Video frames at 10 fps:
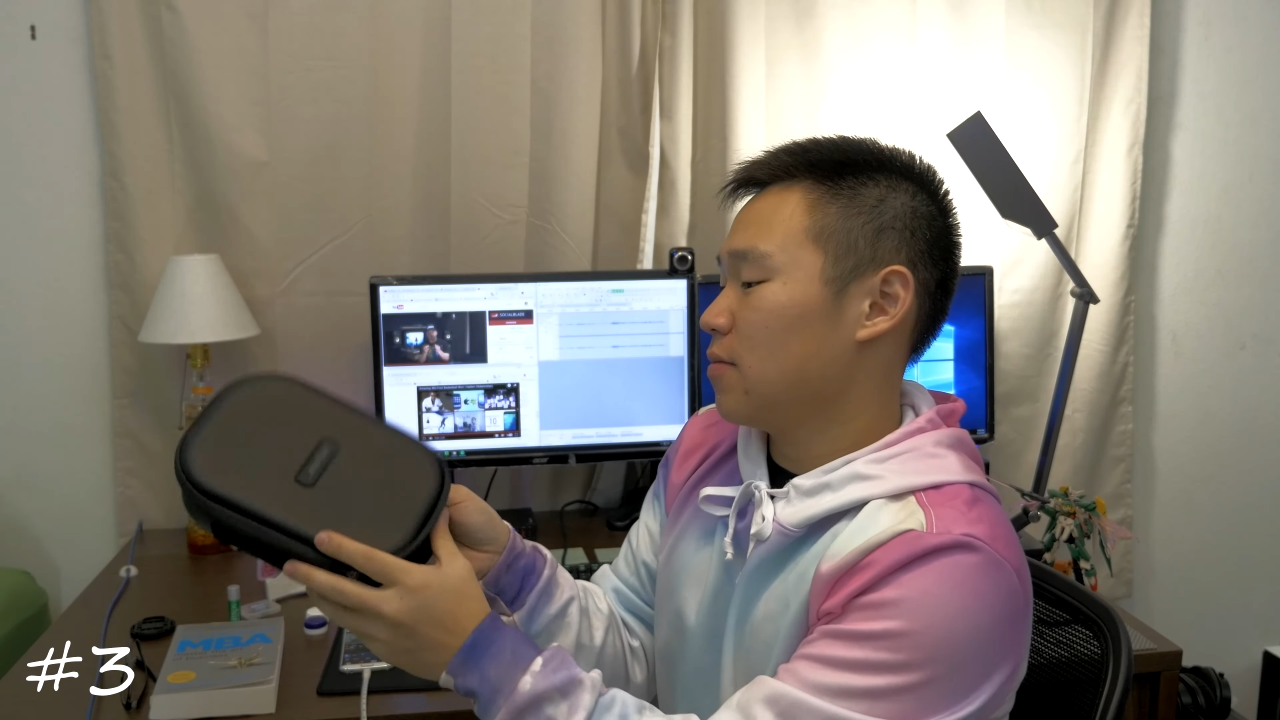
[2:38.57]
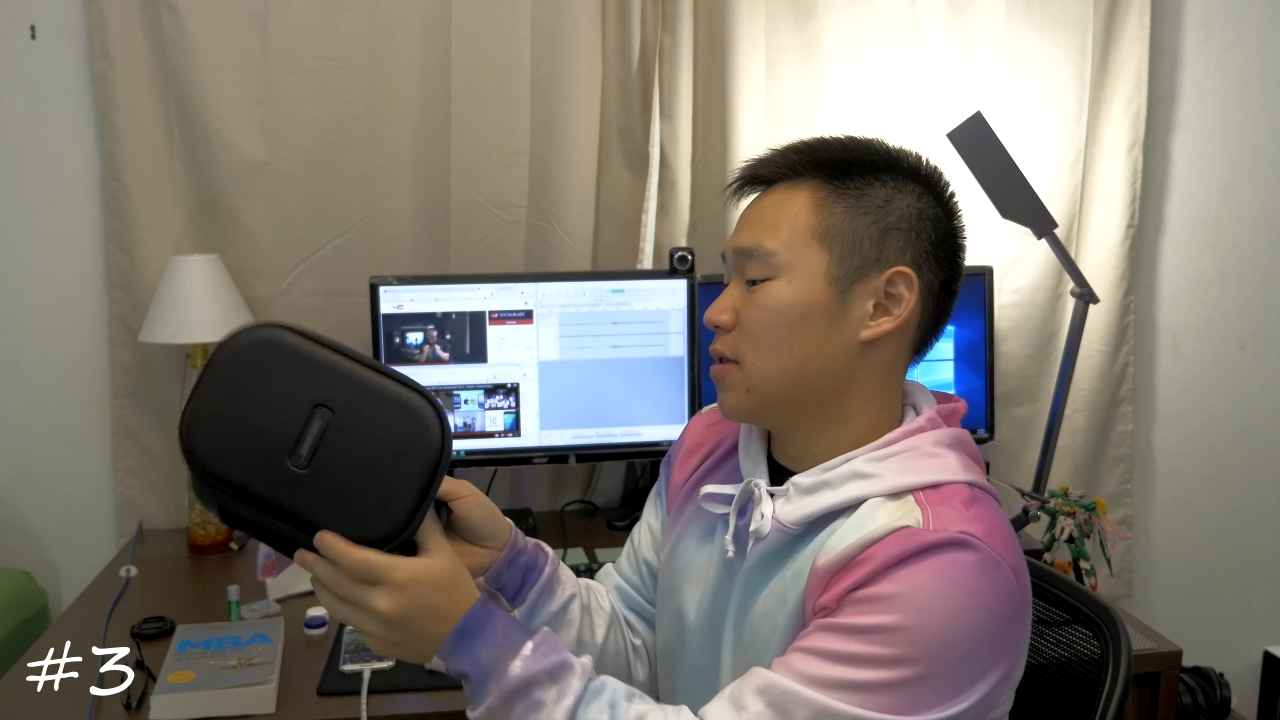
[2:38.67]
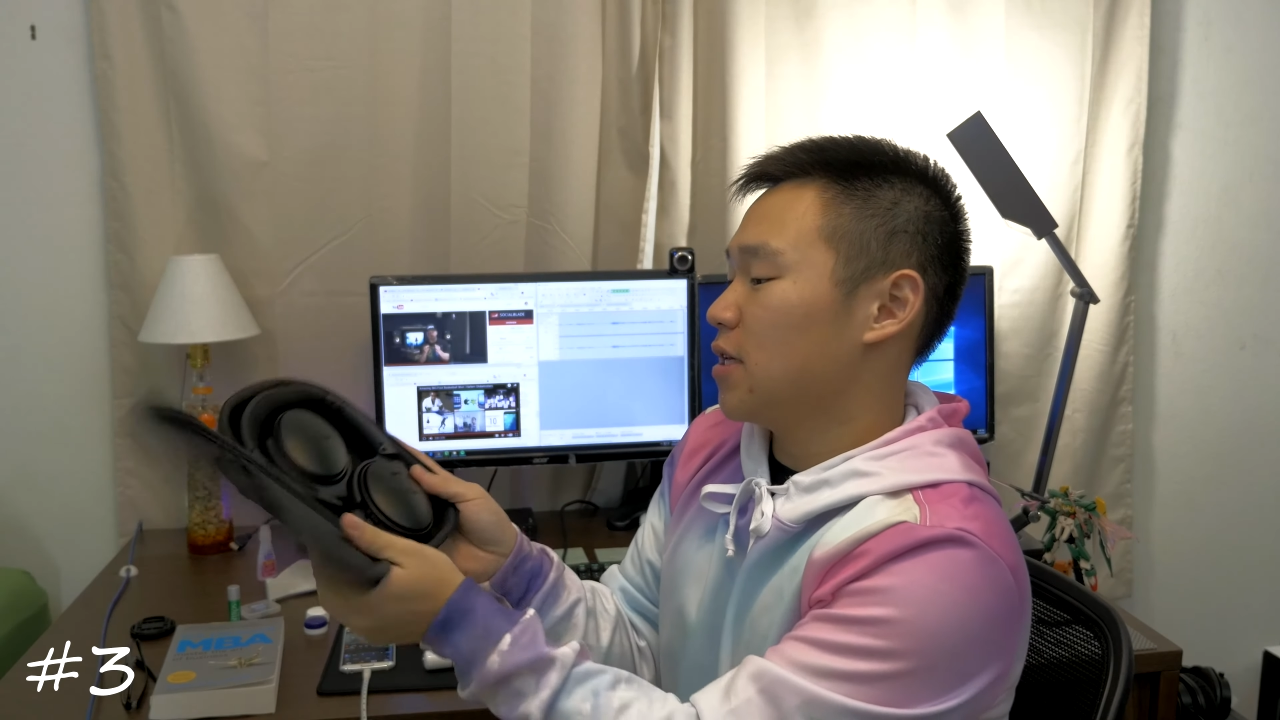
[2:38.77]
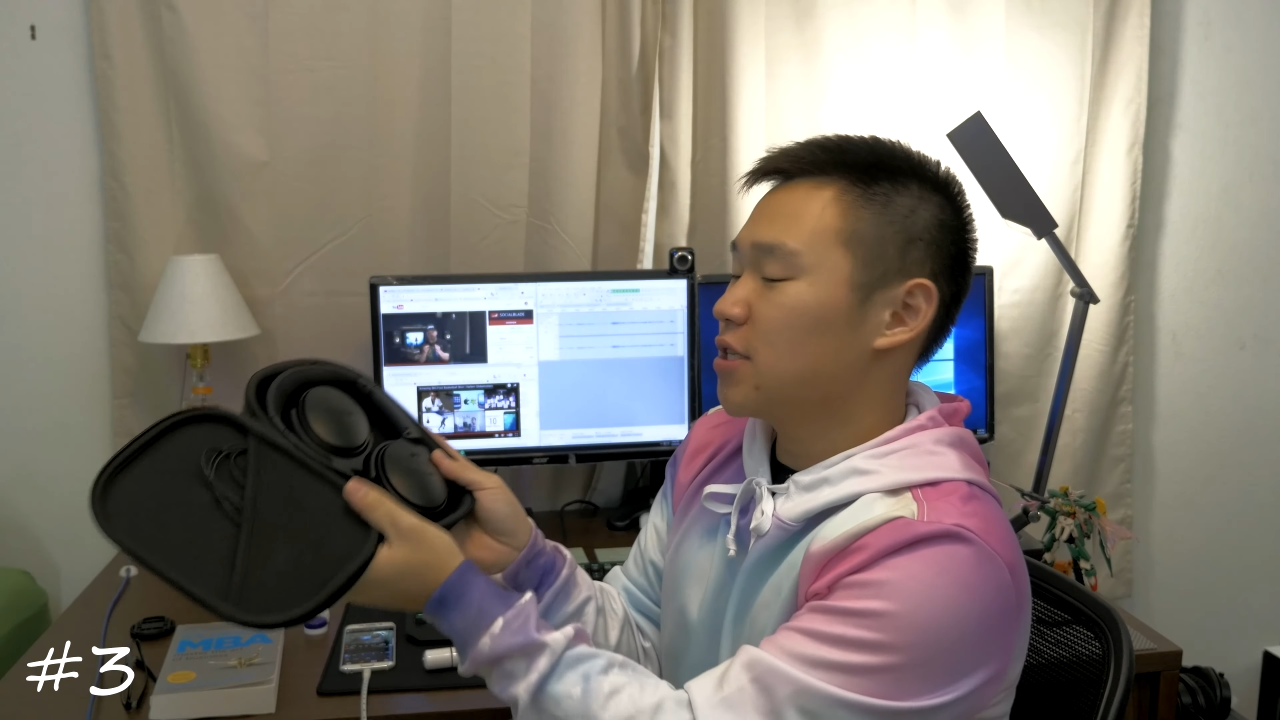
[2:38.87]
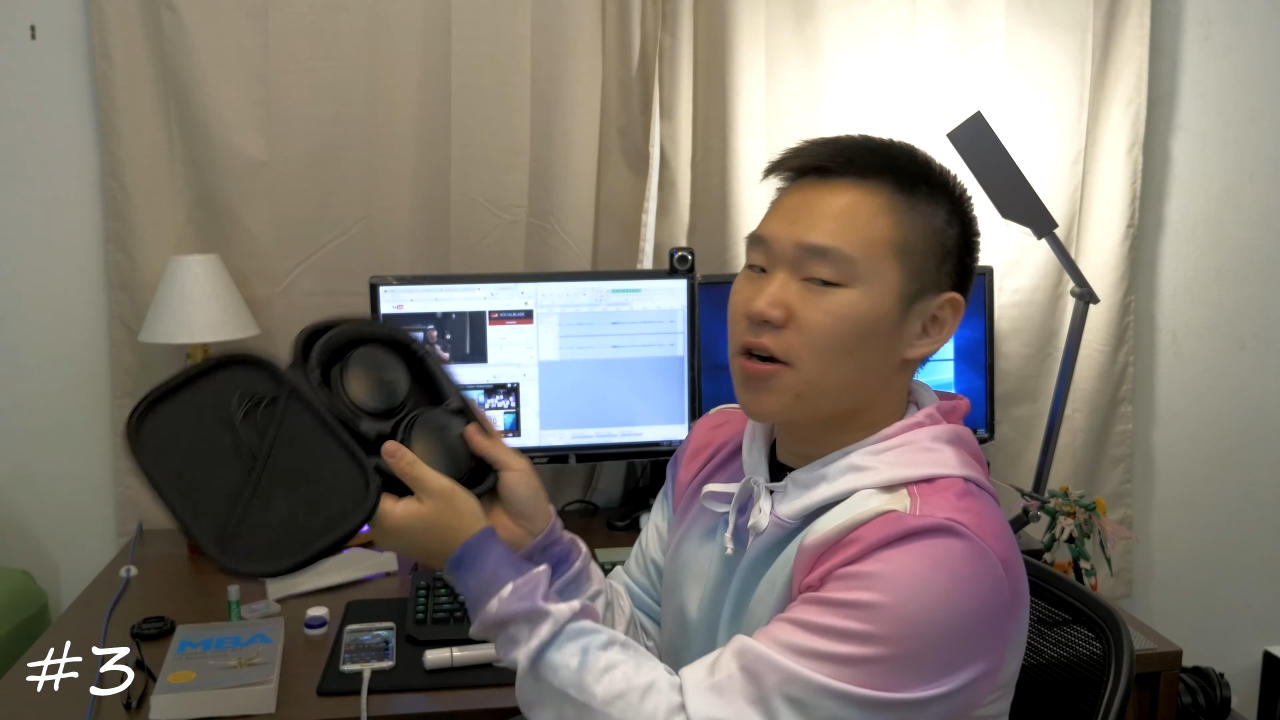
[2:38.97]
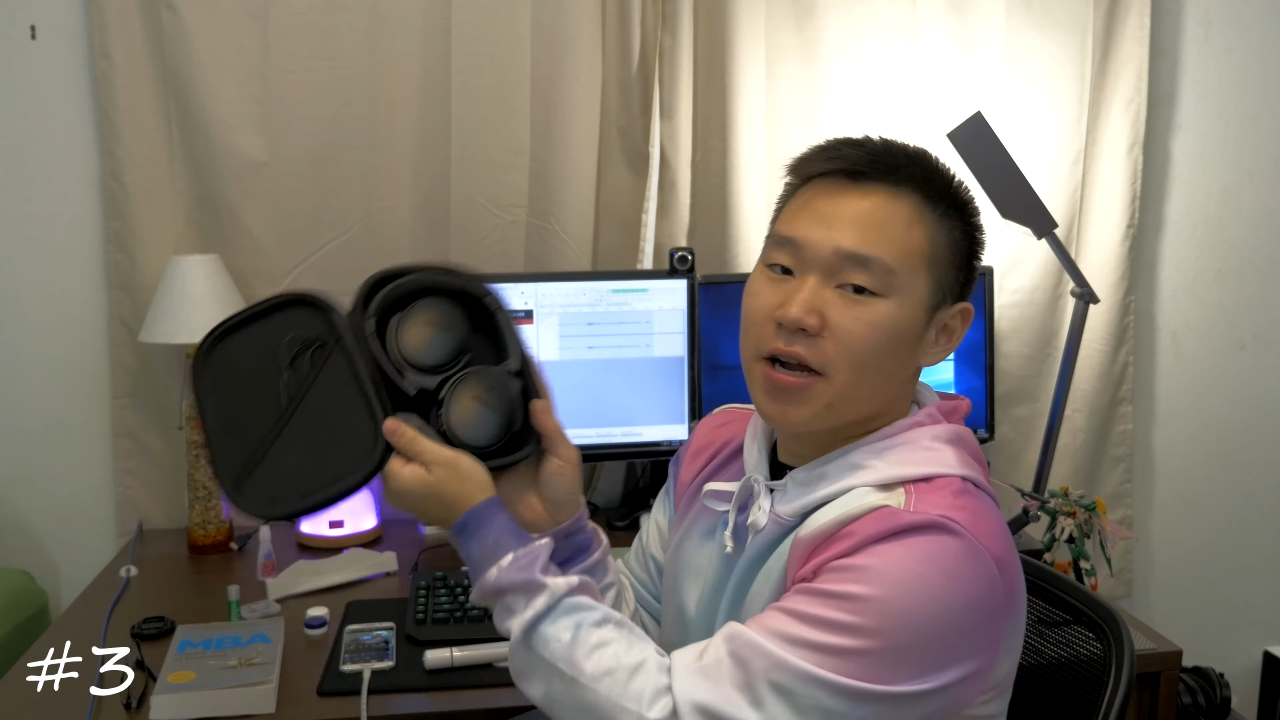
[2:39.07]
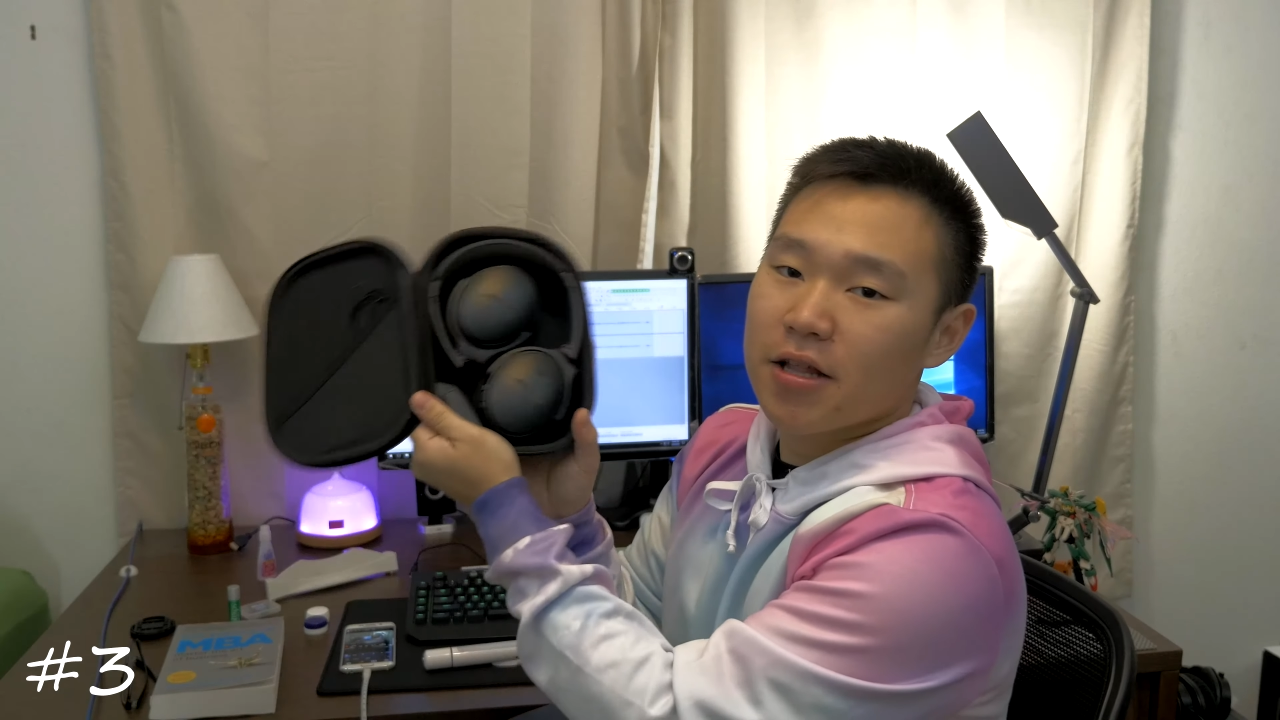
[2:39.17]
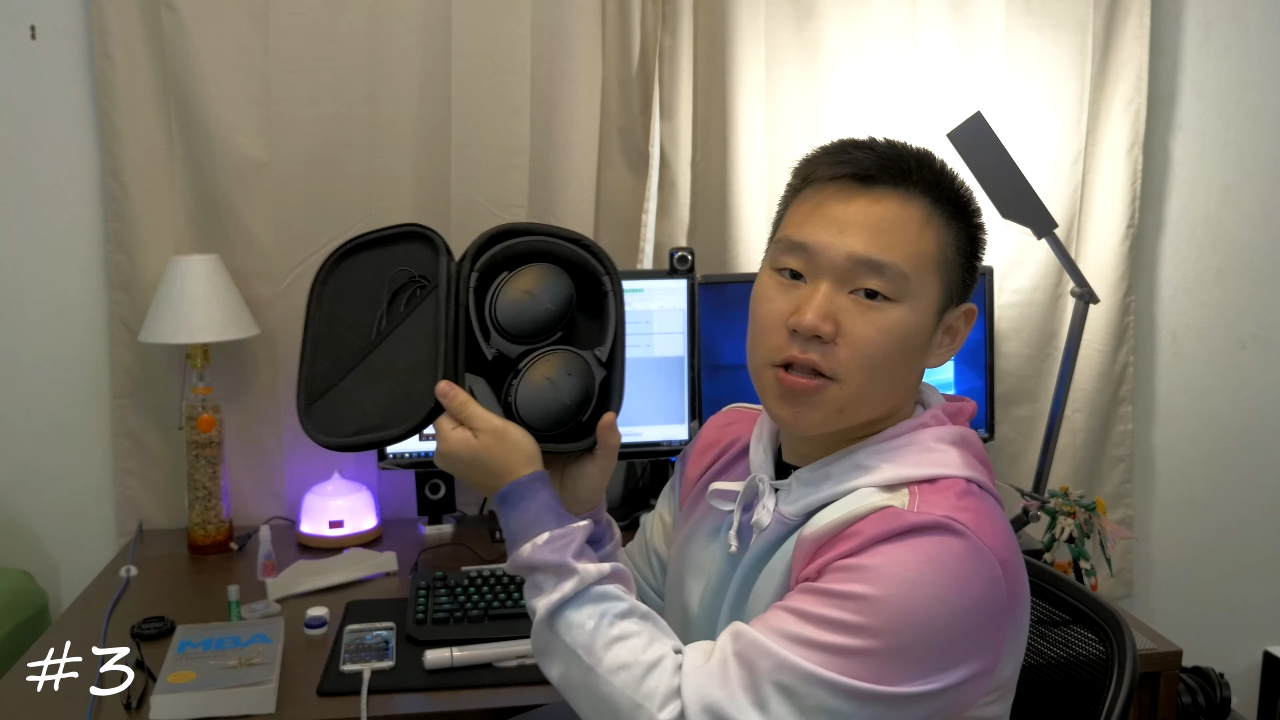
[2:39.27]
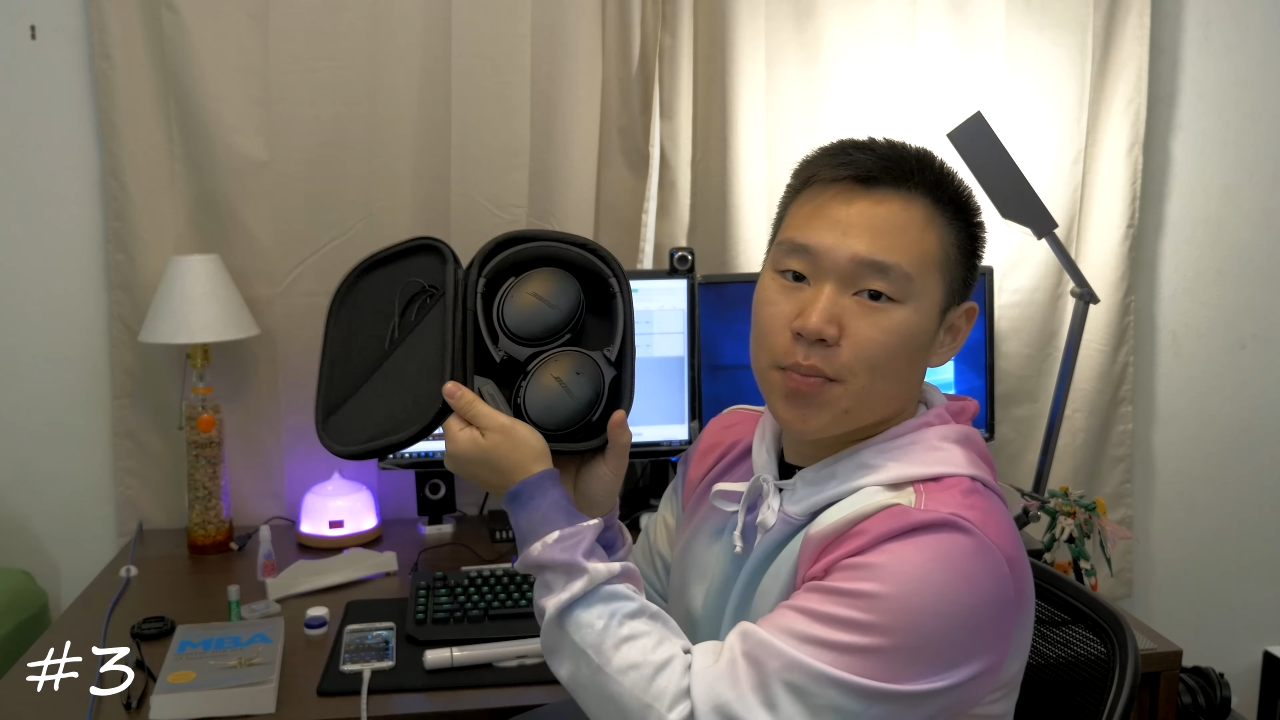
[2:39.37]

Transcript: these are it,